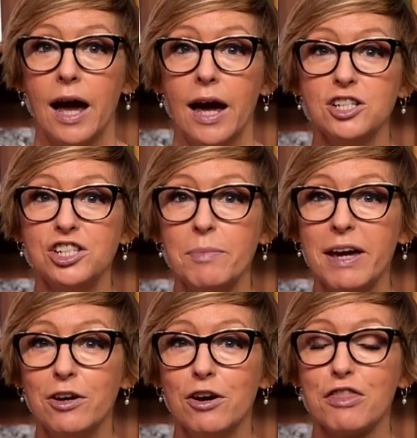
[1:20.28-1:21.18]
And she
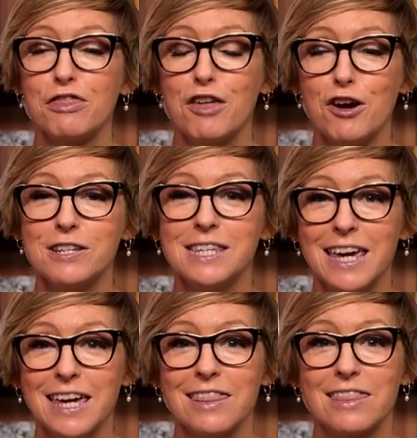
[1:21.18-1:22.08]
met her
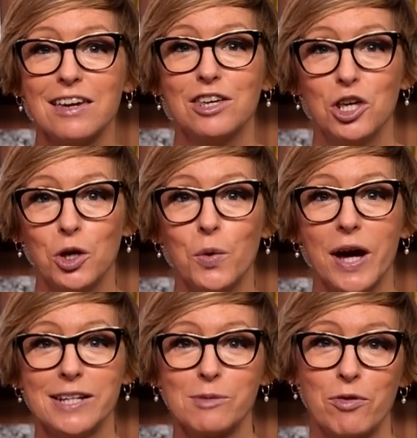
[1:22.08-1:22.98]
13th
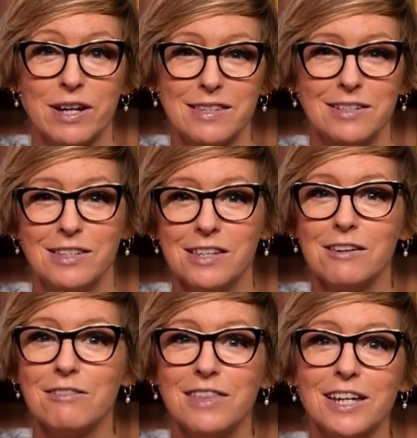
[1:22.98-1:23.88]
US president. Do
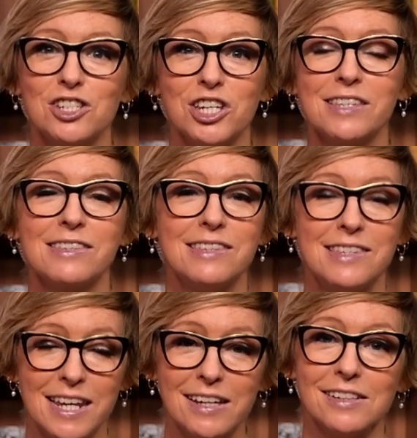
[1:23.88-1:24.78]
you think she
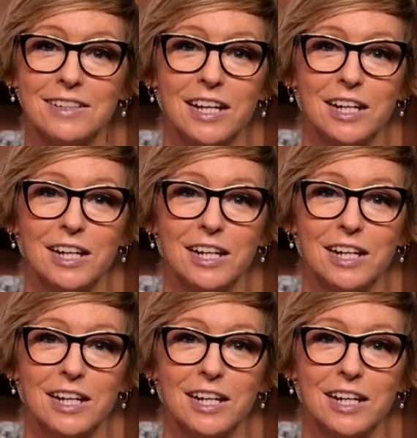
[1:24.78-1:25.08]
still